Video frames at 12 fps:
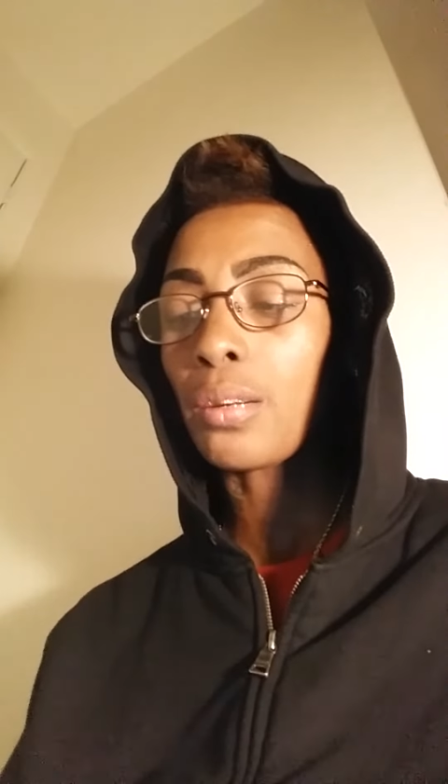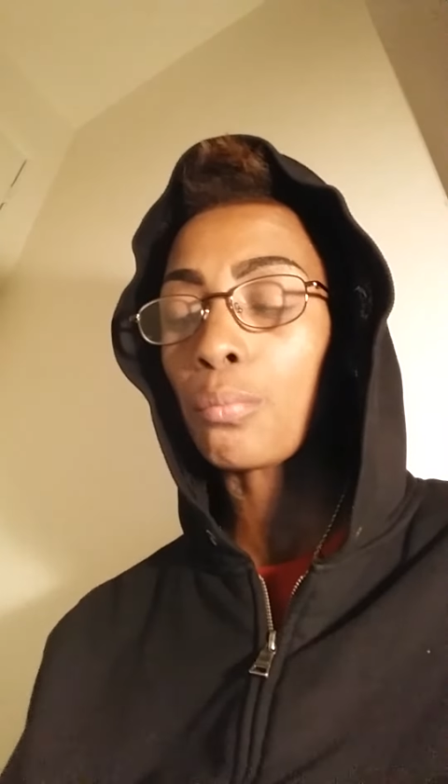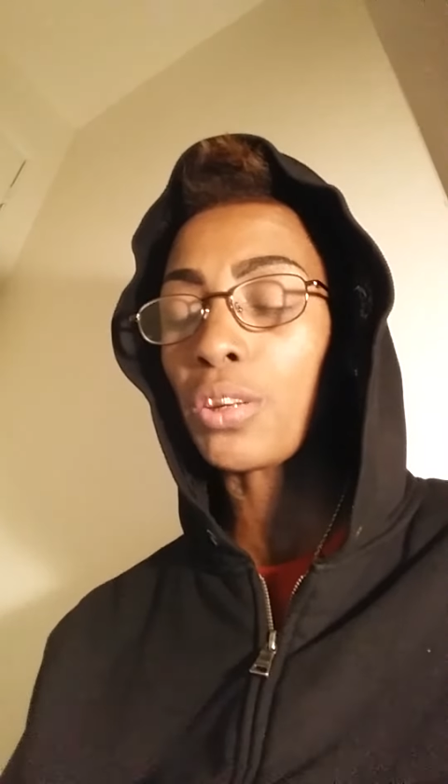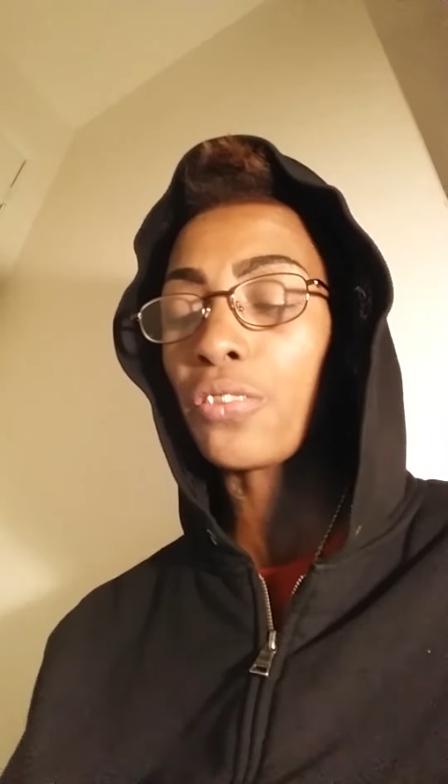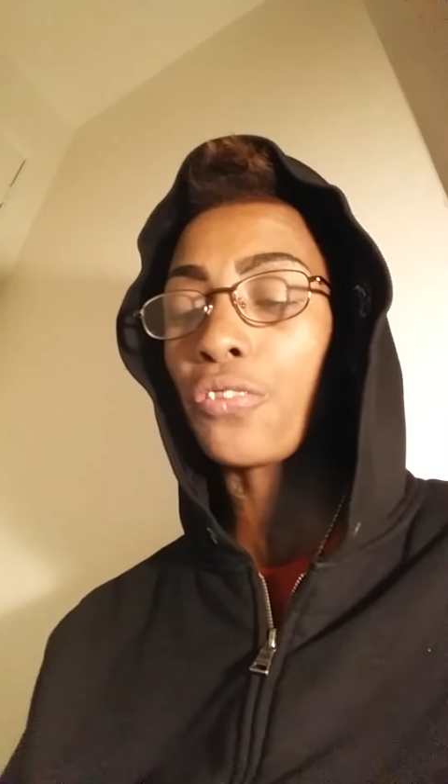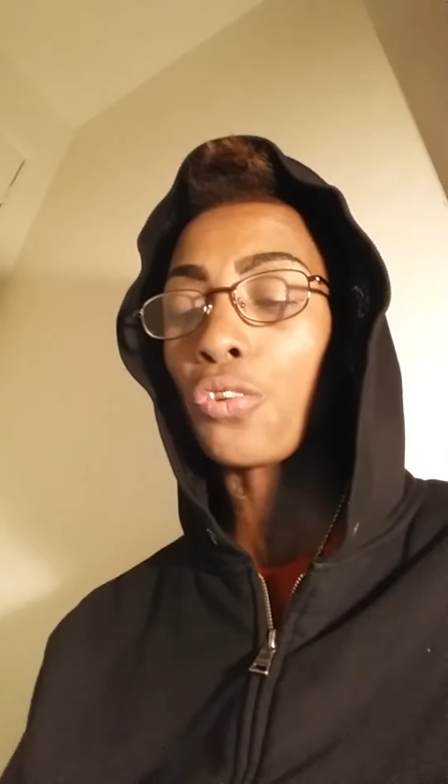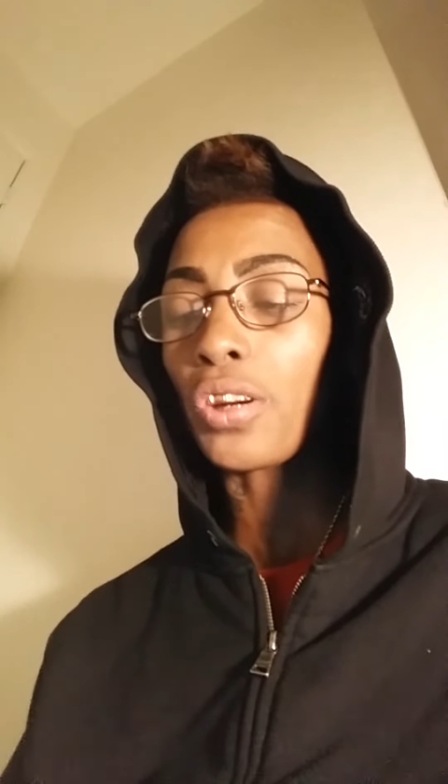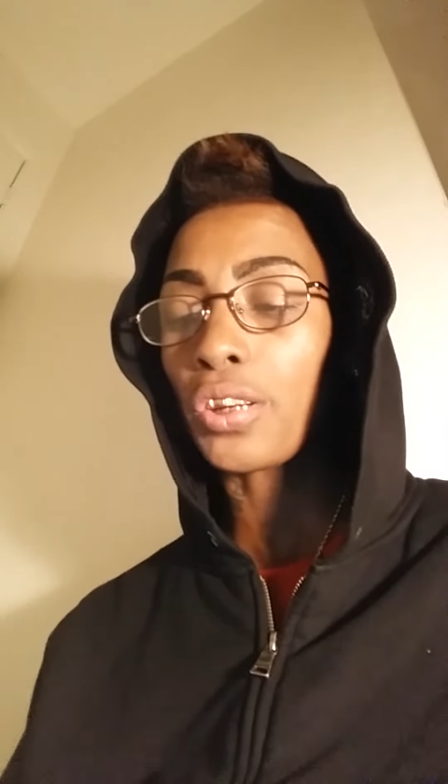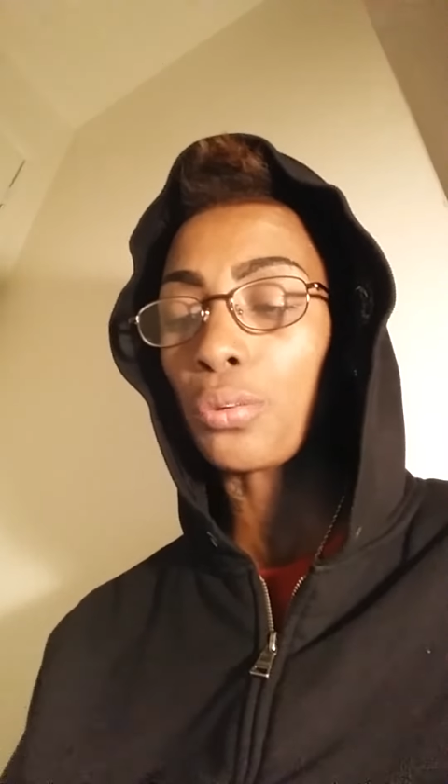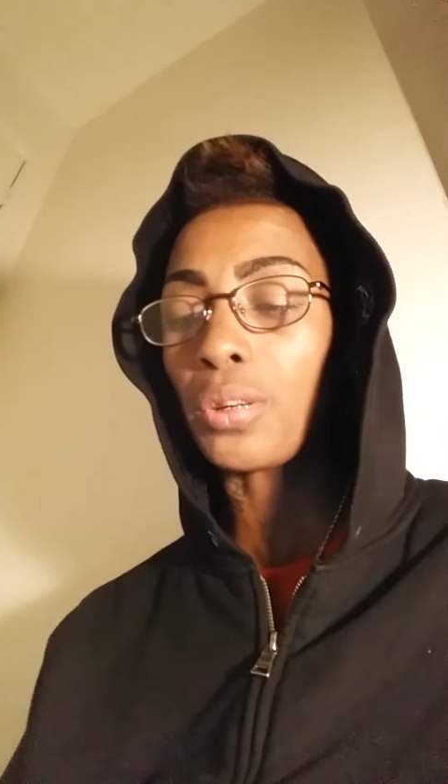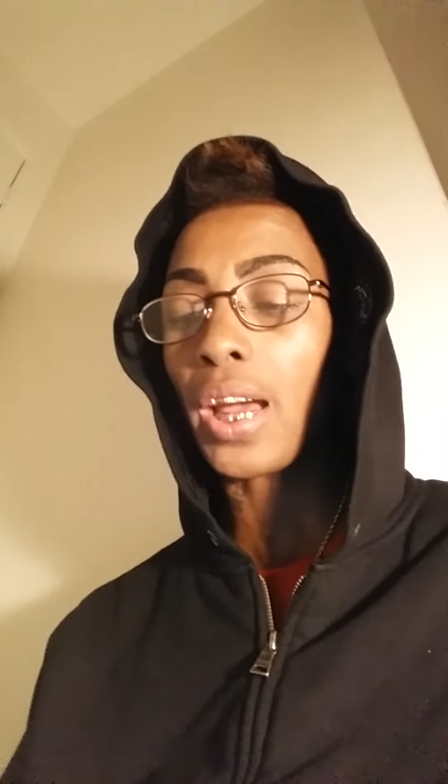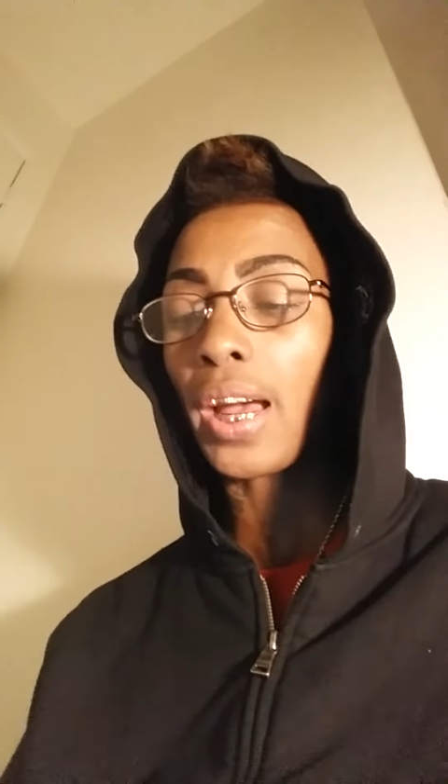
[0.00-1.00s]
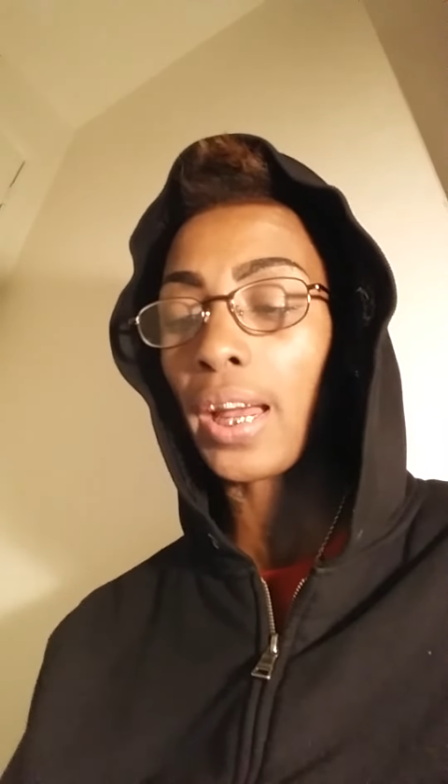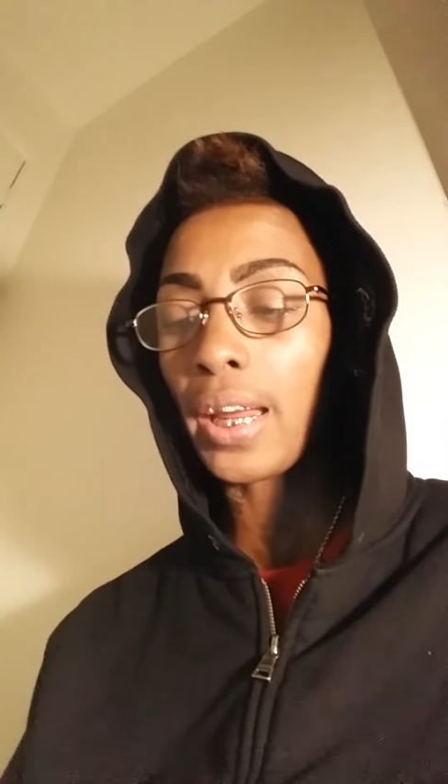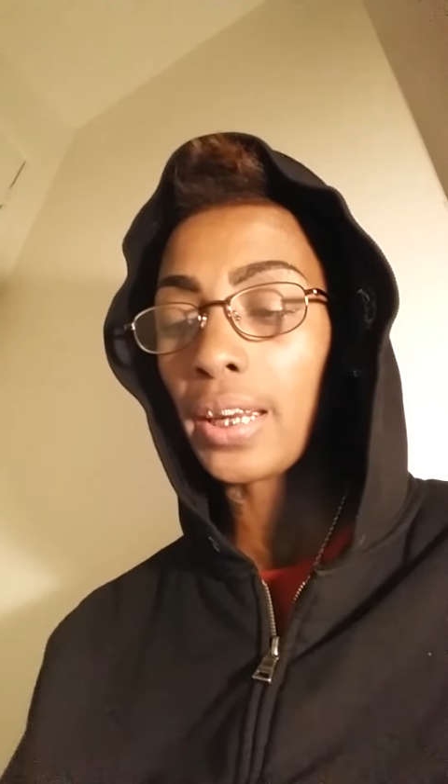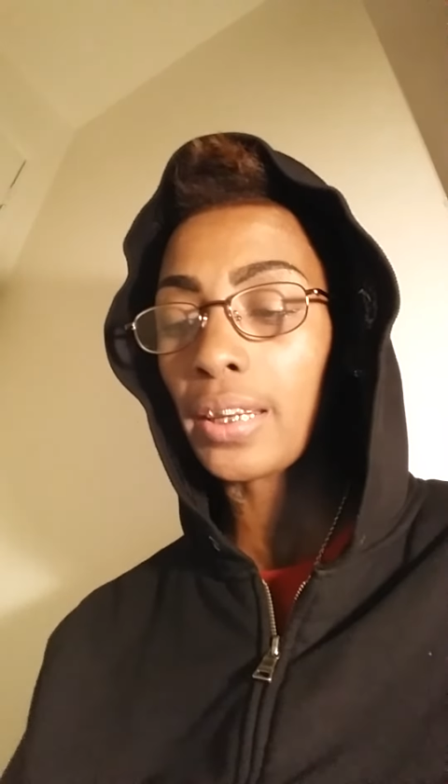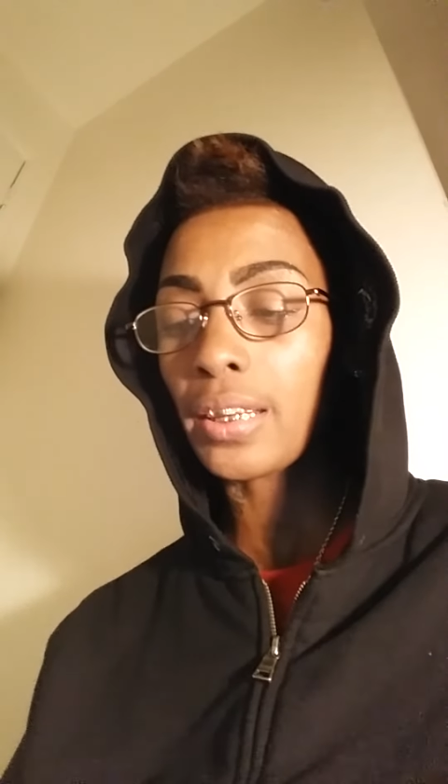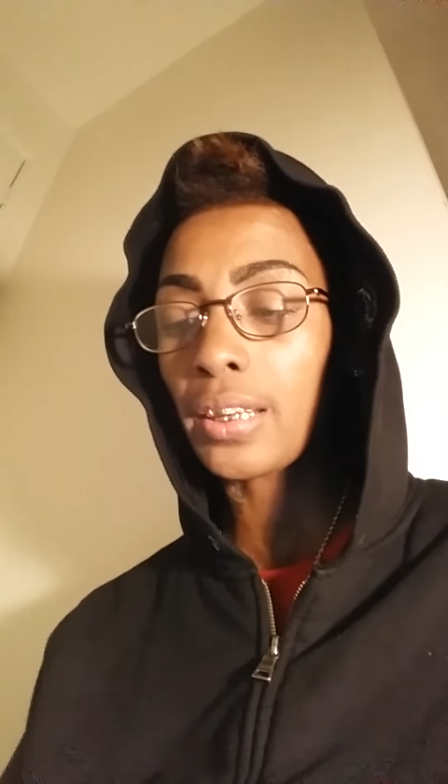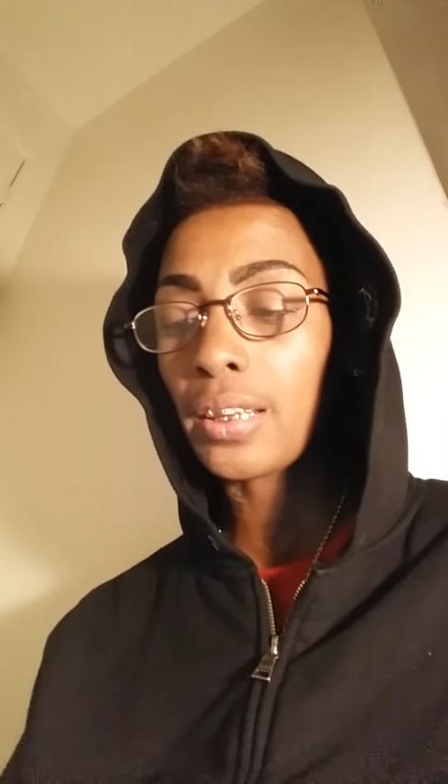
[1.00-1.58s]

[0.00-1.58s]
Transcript: before you died.